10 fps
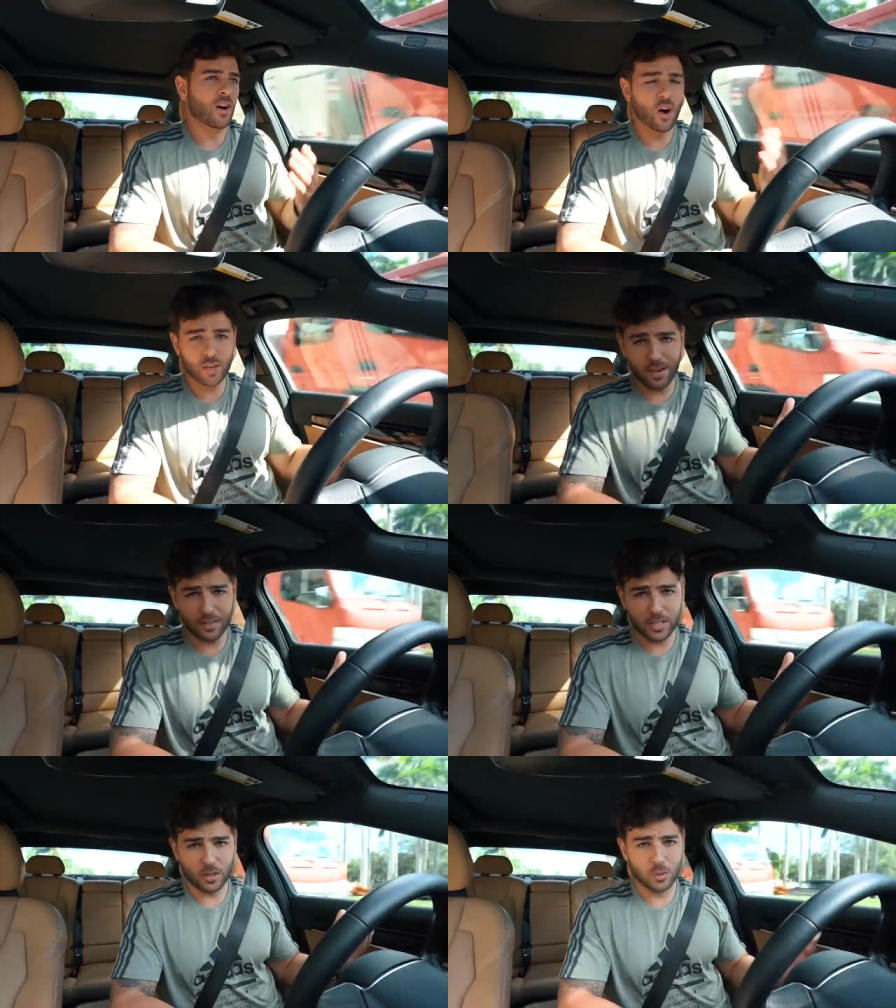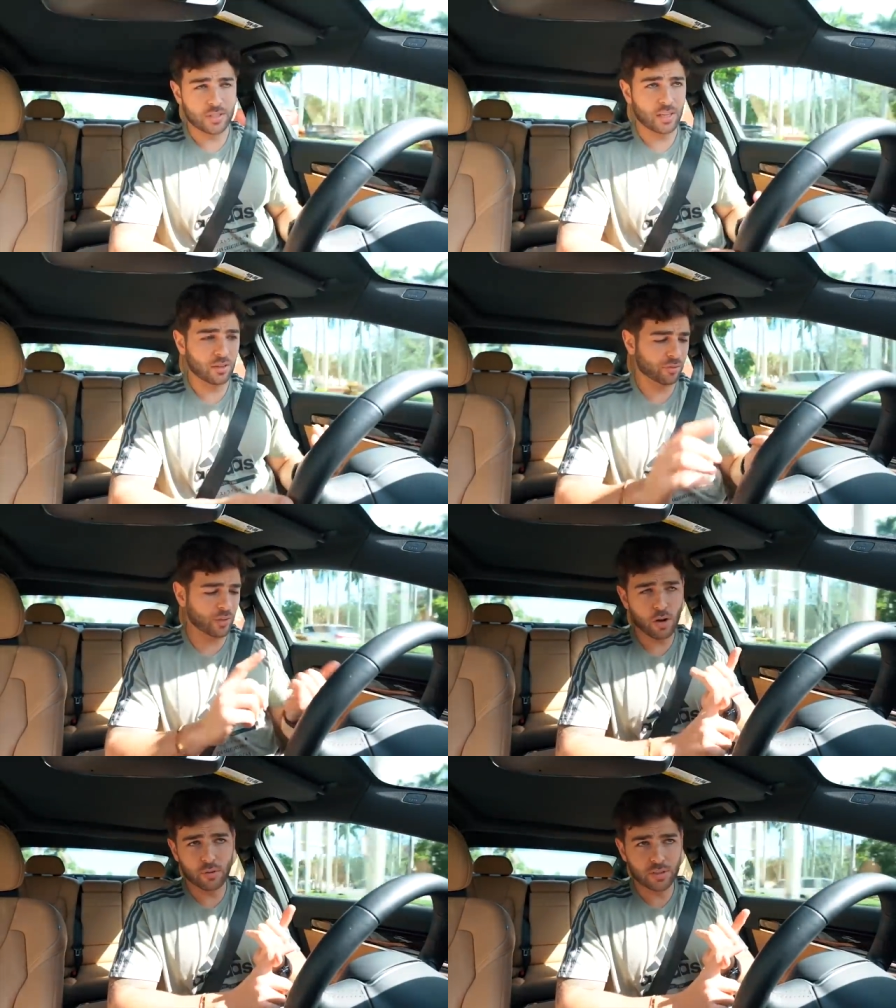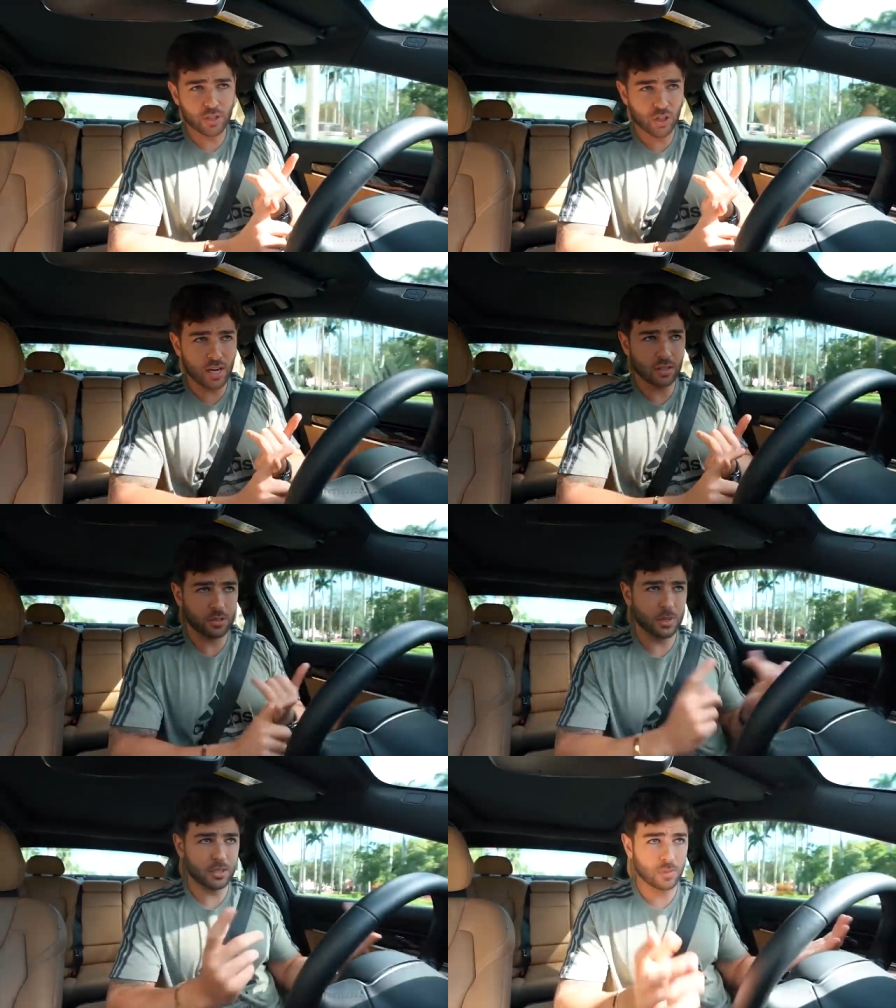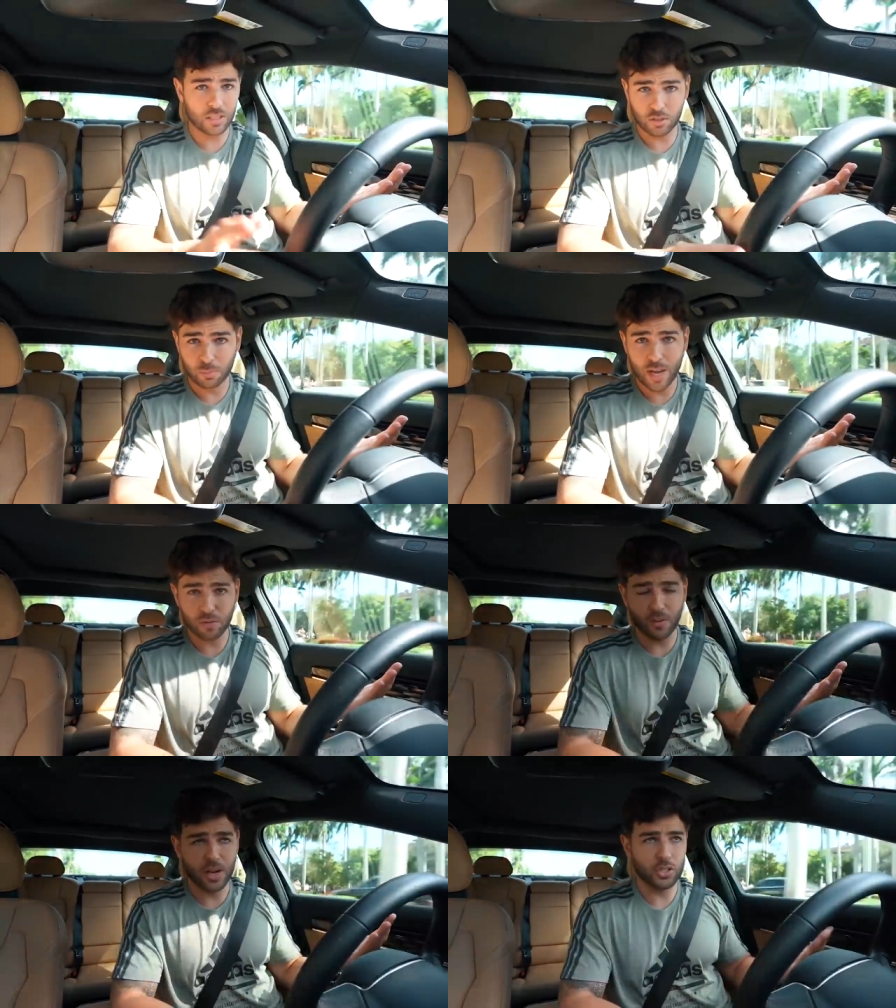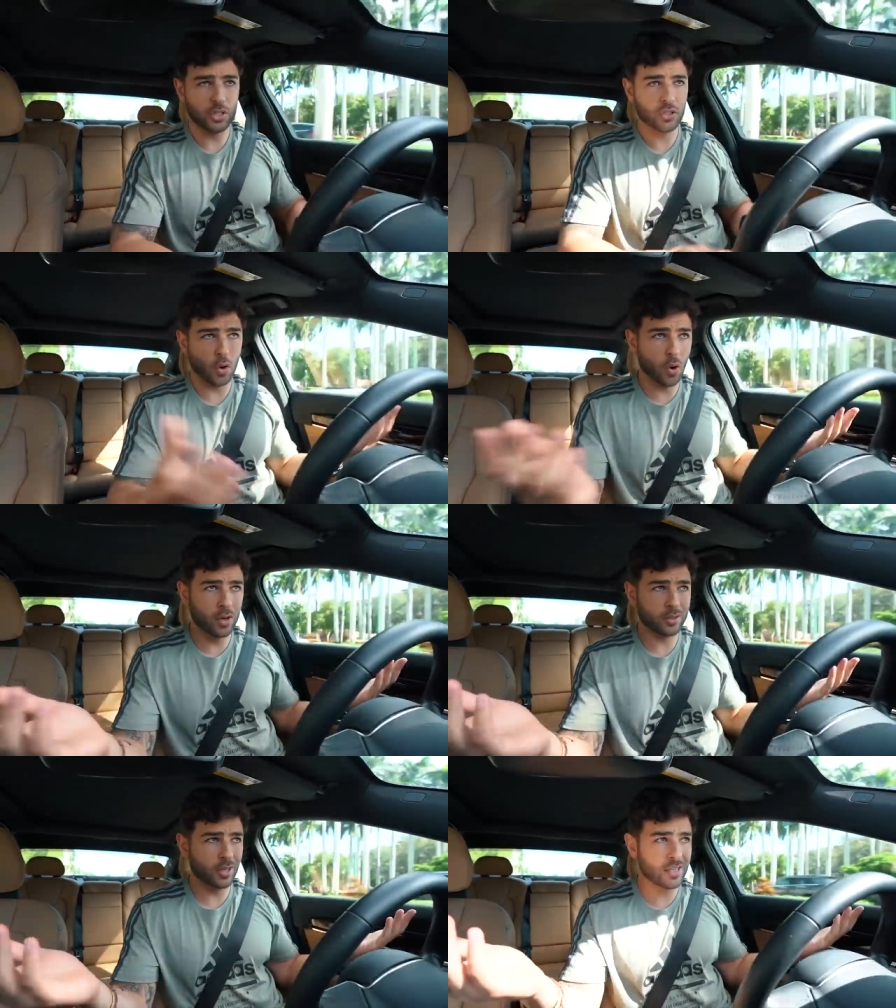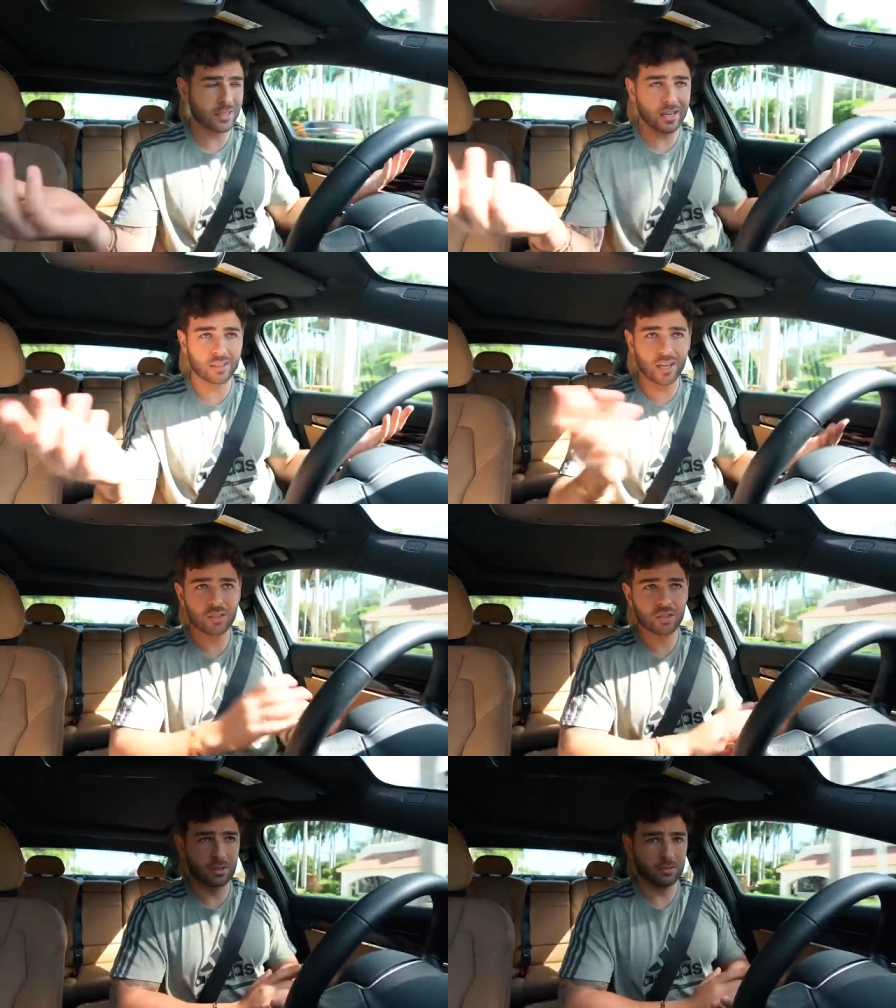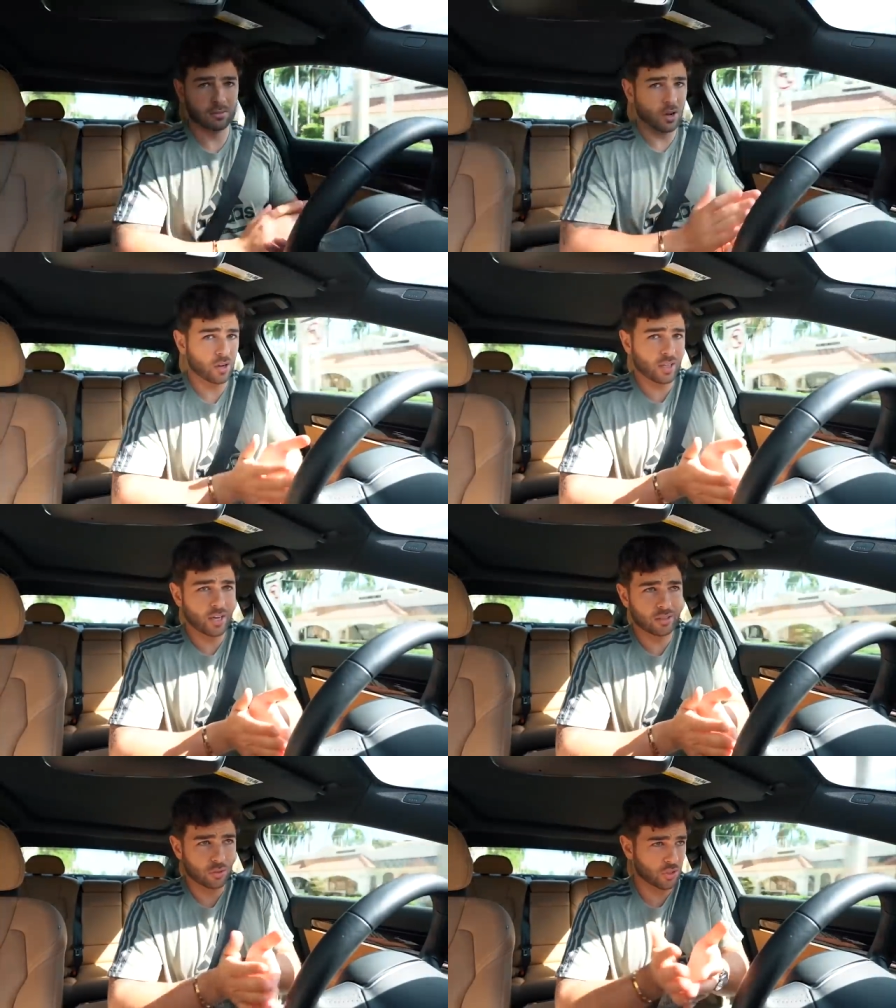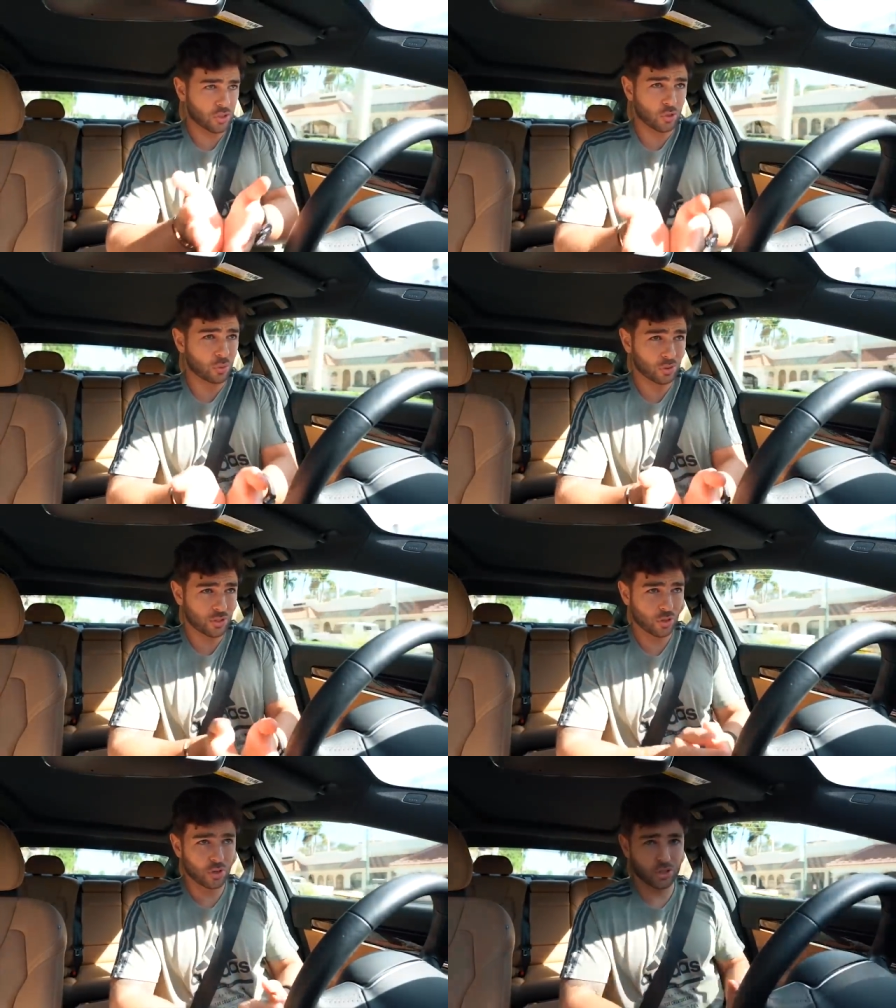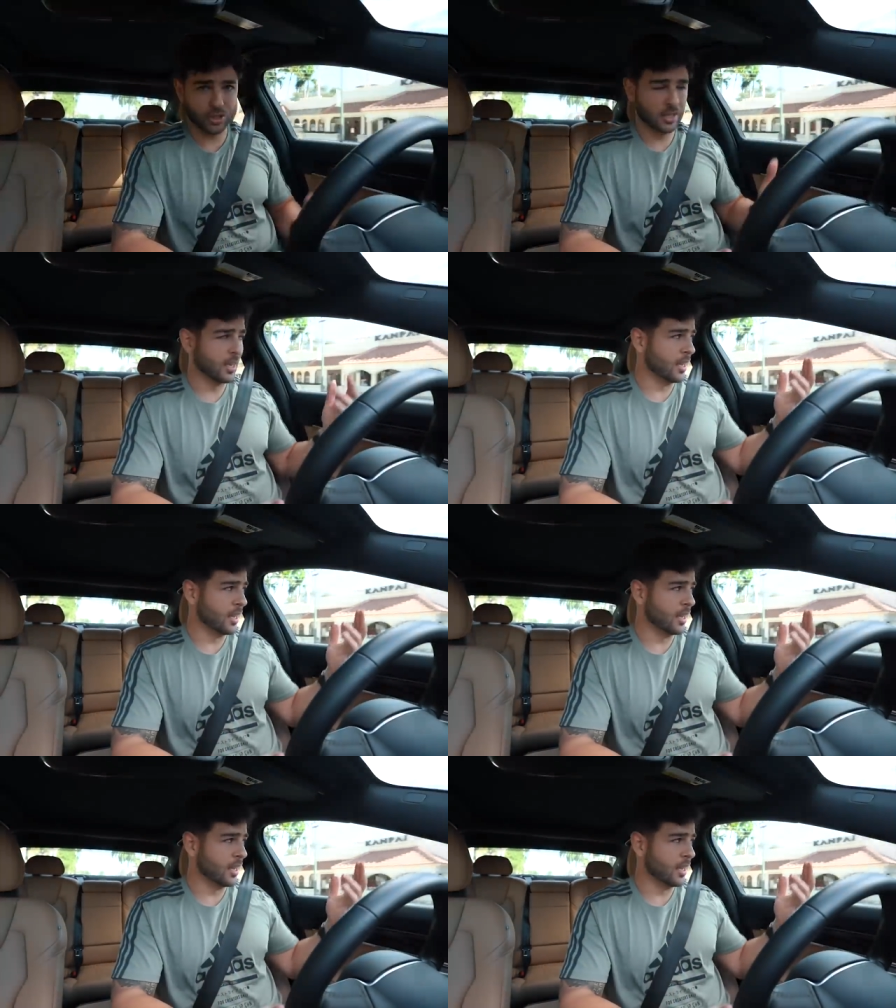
All you have to do is either fly over to China to meet, meet some manufacturers, or in today's day and age, all you gotta do is just Google search